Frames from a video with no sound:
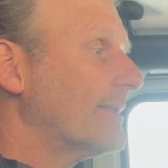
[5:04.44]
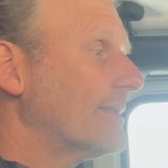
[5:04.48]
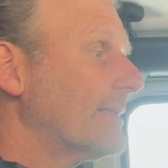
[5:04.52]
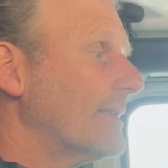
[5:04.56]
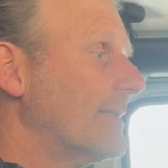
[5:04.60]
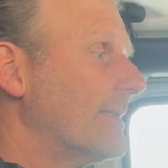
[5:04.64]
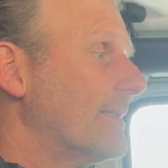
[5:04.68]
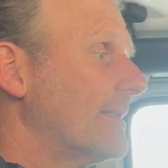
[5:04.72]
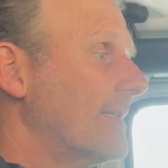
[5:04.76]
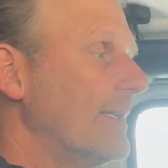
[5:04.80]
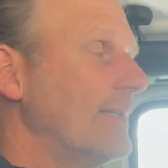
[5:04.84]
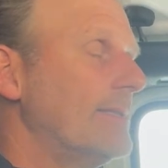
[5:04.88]
a
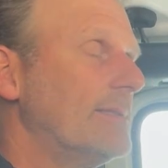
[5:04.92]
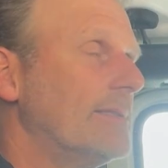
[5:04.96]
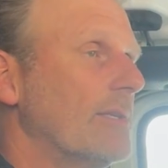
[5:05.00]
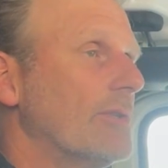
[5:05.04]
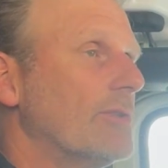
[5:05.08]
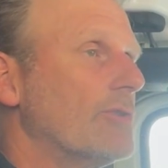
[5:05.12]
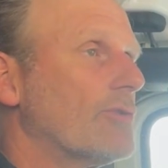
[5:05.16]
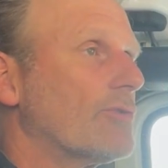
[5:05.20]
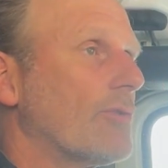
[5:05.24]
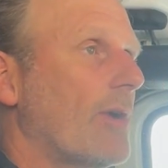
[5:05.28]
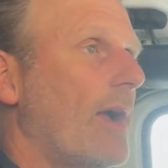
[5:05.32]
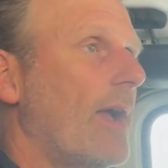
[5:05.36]

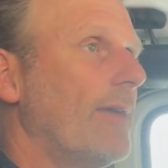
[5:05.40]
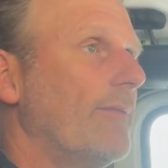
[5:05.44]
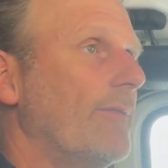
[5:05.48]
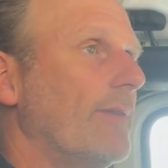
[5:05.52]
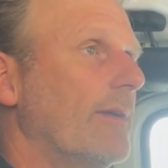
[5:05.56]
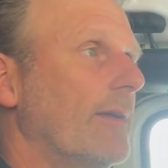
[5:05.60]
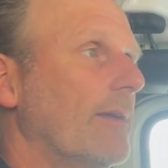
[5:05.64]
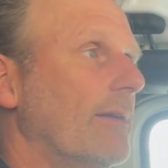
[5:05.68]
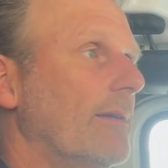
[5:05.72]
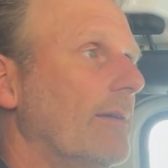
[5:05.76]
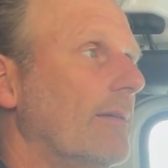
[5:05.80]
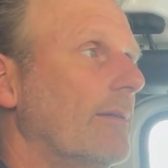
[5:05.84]
decent
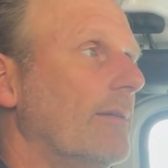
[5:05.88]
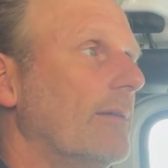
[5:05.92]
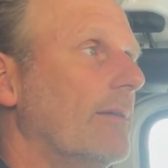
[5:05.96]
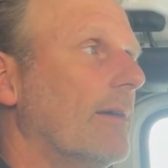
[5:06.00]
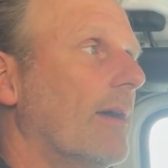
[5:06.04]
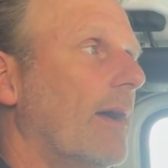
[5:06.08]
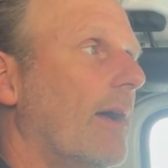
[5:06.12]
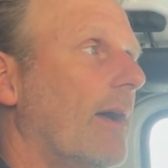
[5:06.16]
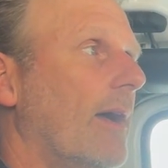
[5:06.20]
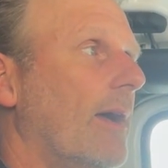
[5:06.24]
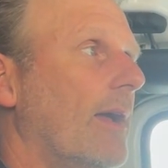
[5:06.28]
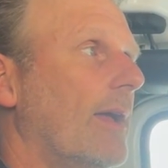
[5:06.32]
driving
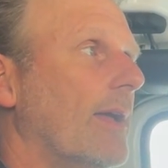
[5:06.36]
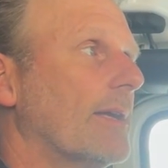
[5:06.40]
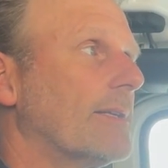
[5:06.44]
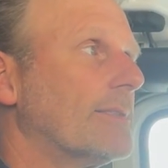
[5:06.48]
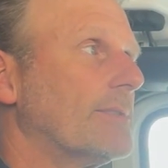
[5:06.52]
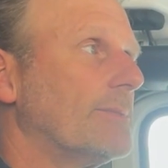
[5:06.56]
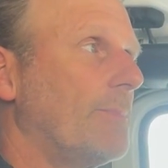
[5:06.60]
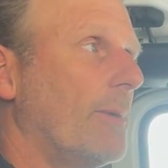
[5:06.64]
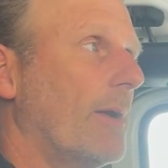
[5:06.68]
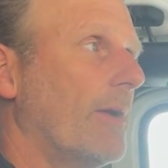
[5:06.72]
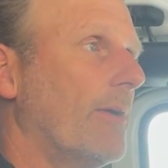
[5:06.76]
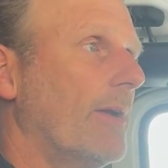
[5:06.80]

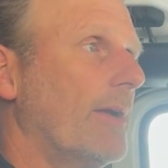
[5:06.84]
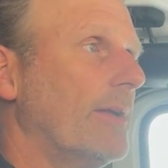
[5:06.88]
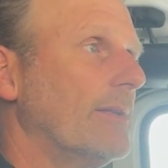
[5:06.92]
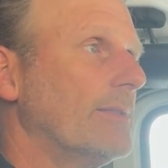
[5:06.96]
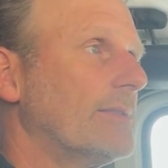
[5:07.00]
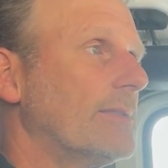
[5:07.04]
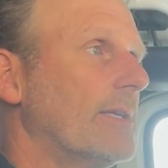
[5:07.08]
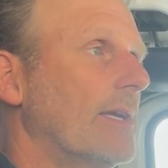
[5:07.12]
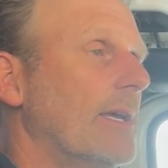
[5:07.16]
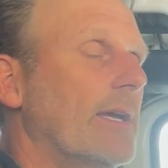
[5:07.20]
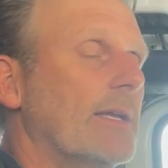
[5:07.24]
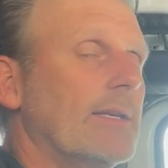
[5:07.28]

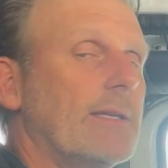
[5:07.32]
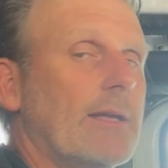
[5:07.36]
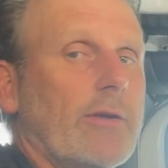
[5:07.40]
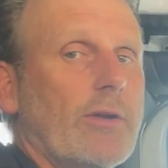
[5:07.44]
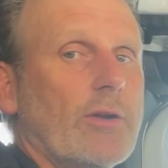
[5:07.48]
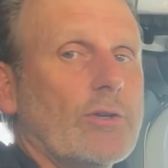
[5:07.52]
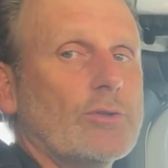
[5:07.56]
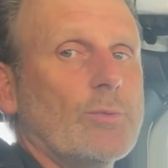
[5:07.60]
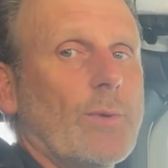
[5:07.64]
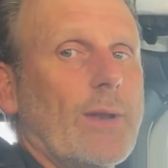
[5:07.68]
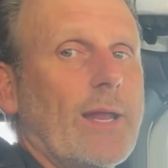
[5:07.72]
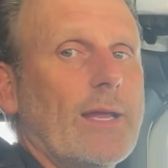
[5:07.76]
experience. Now,
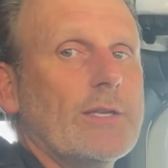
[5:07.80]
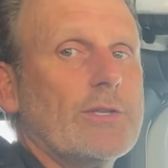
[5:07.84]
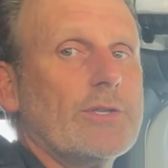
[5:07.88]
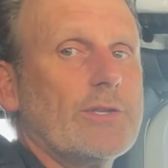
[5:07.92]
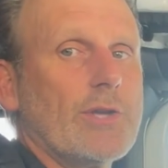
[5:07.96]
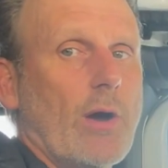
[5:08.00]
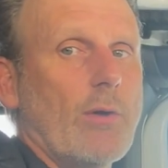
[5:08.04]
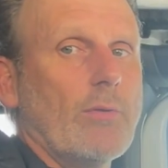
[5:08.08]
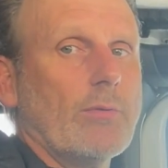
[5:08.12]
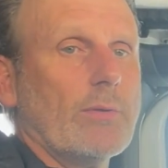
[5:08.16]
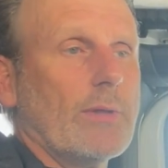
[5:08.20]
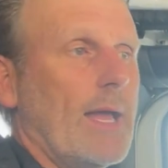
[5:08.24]
here's what I
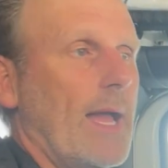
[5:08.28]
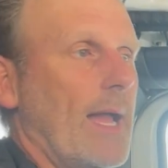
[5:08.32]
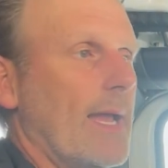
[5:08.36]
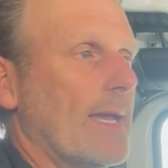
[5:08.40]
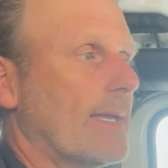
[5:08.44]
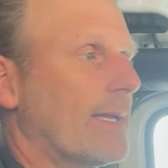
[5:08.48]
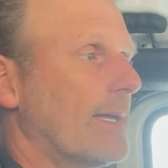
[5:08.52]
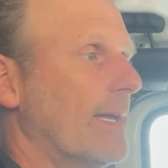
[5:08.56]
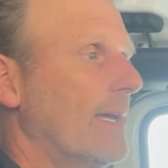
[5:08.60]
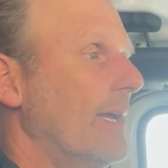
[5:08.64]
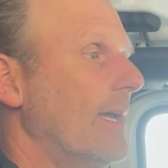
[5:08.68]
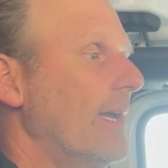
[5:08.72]
don't
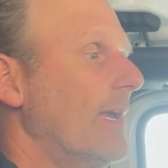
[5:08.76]
like.